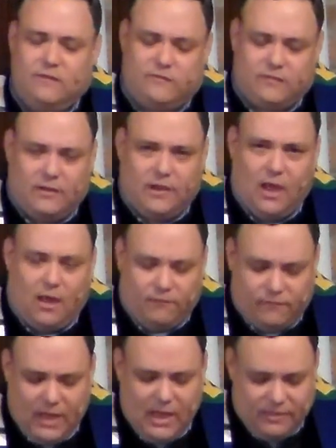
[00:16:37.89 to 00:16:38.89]
It is the
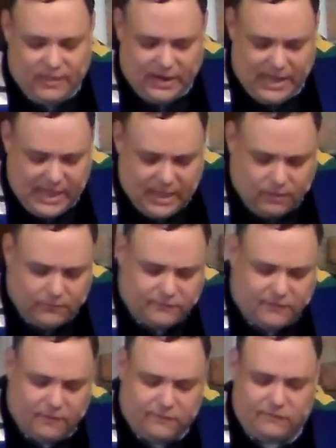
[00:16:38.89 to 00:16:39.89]
love that
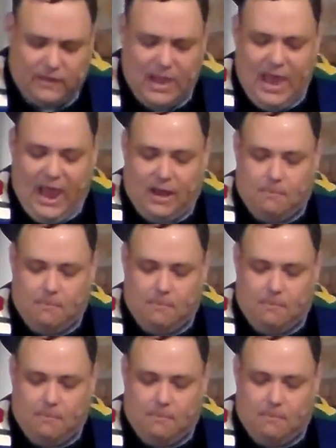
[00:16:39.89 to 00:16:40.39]
heals us